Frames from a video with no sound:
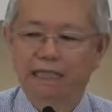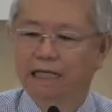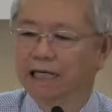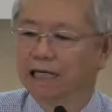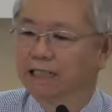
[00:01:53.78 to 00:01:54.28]

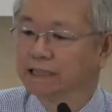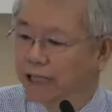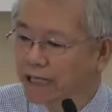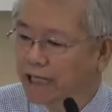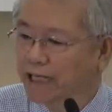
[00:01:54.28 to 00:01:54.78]
uh,
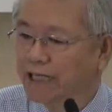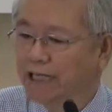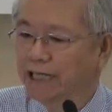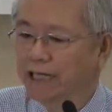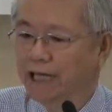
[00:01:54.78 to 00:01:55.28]

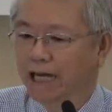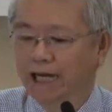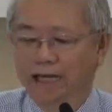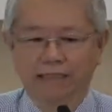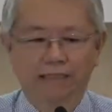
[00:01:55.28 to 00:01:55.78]
day,
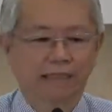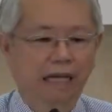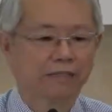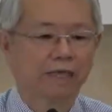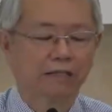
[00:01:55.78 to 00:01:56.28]
and
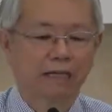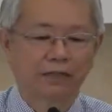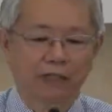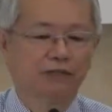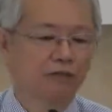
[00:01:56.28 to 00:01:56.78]

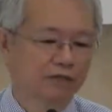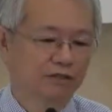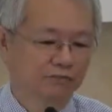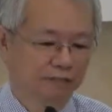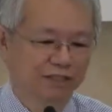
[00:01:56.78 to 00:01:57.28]
they don't want
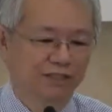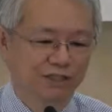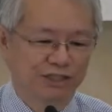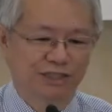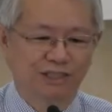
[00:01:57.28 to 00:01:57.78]
to
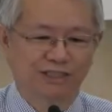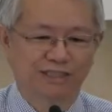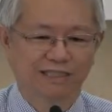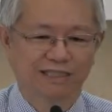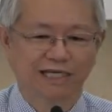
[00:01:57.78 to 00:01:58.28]
miss church
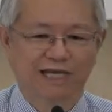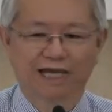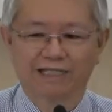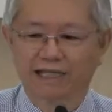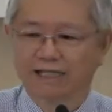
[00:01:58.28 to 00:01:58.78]

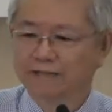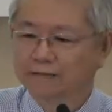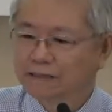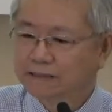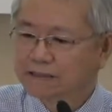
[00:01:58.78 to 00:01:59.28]
and they
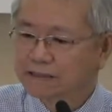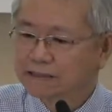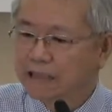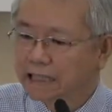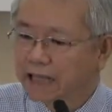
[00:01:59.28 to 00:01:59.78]

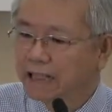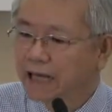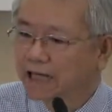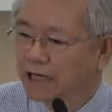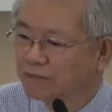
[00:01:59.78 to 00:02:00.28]

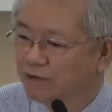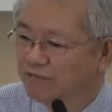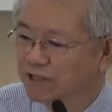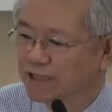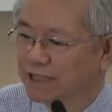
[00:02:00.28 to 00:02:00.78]
came
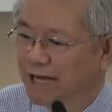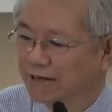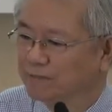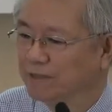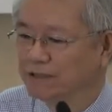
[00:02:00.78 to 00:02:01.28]
over
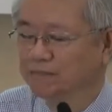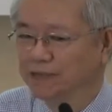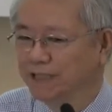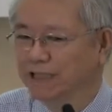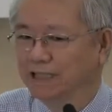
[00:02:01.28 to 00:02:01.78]
at
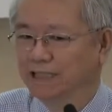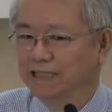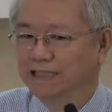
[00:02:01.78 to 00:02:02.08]
PP.